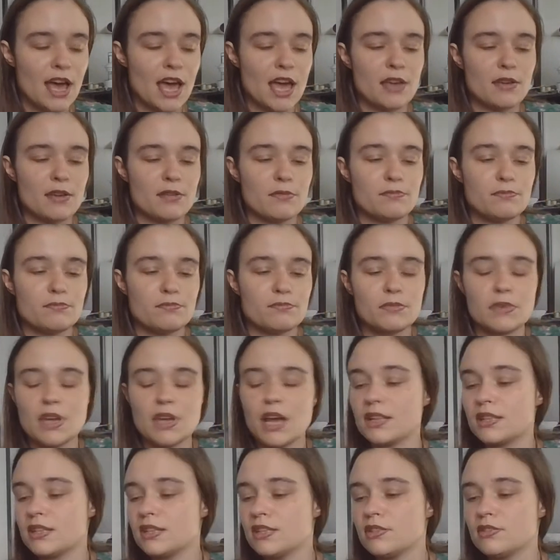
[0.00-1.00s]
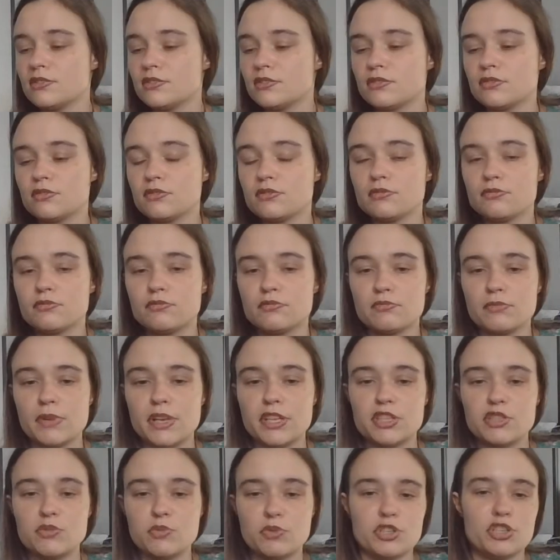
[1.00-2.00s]
I got these
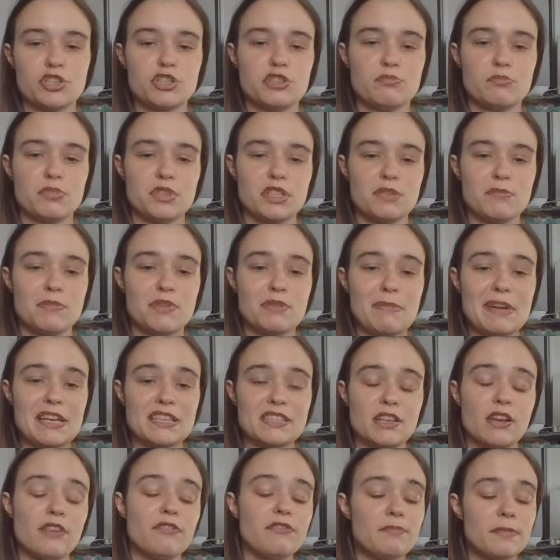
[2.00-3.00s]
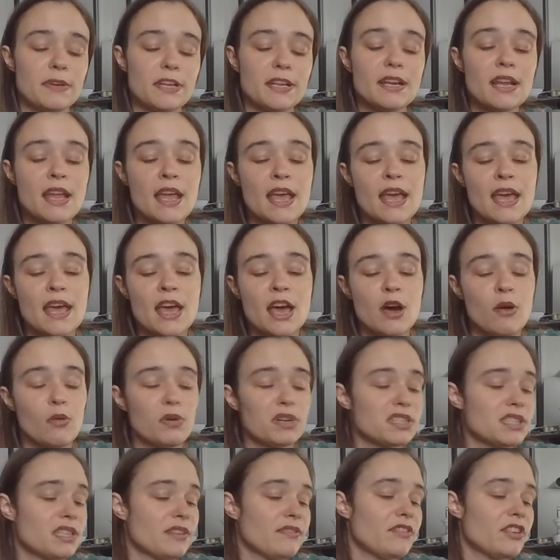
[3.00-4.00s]
red switches and put them in myself, but
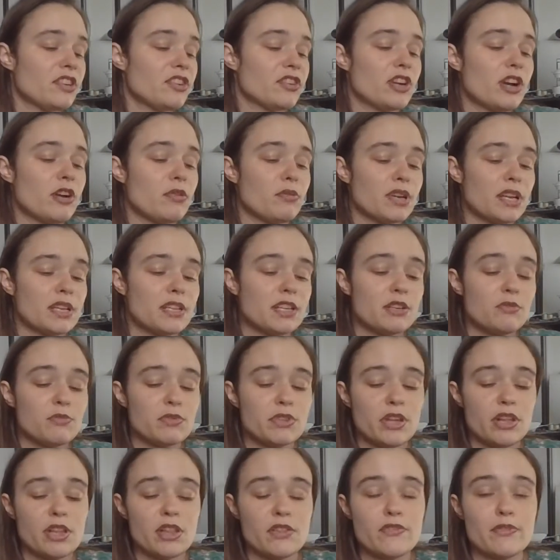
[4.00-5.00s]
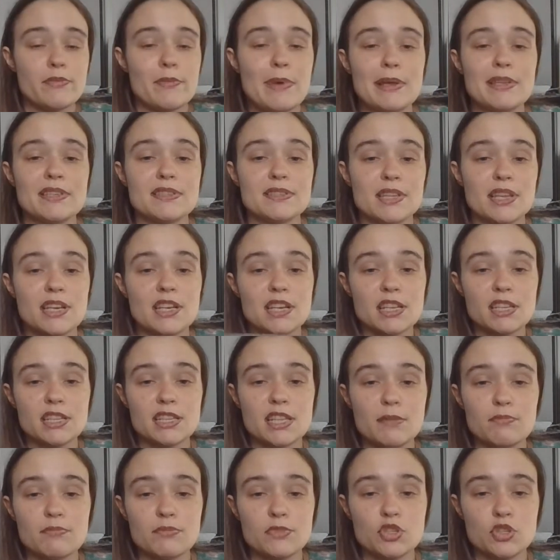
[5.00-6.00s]
once I figure out what I did with all of them, I'm sending
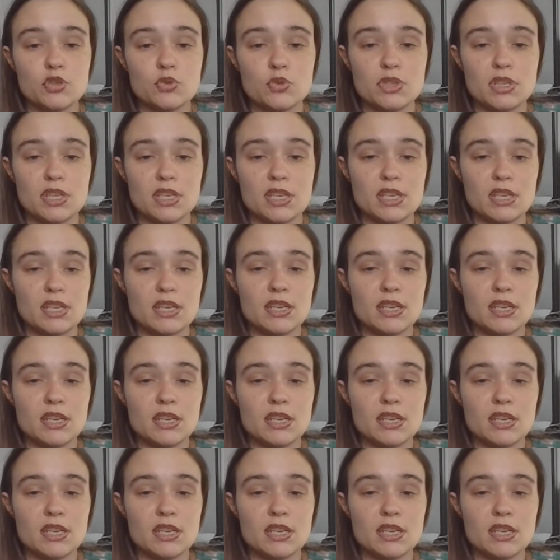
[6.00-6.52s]
them to the